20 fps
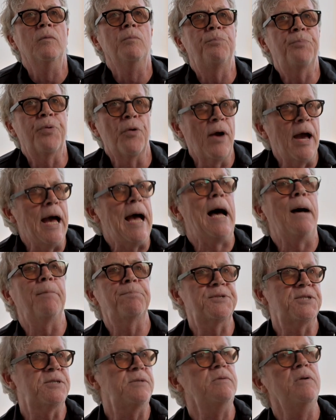
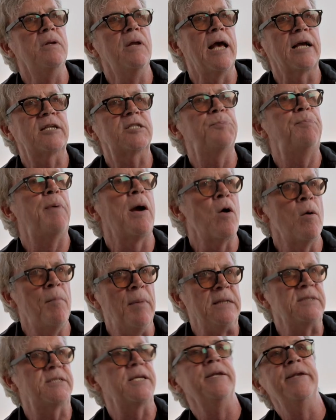perhaps
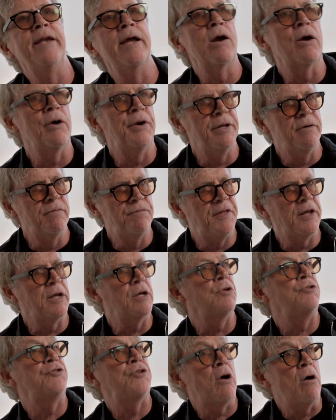experiments in narrative that
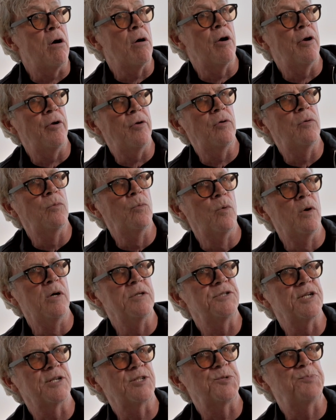Godard
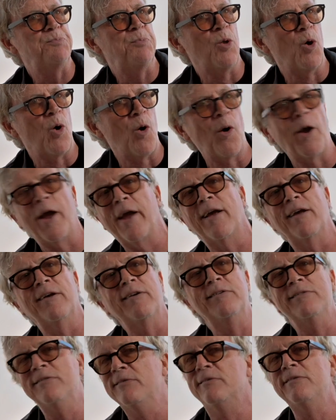was exploring
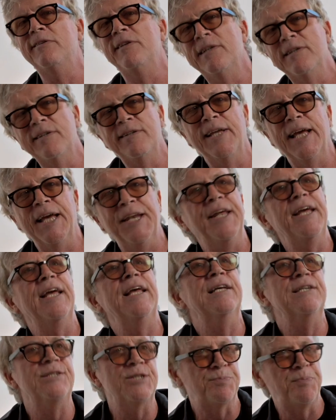in
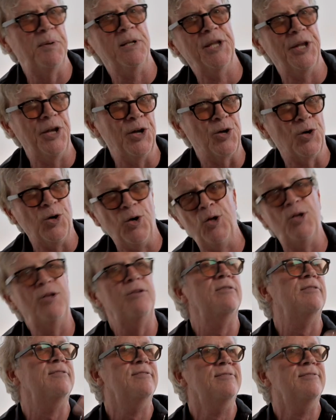his political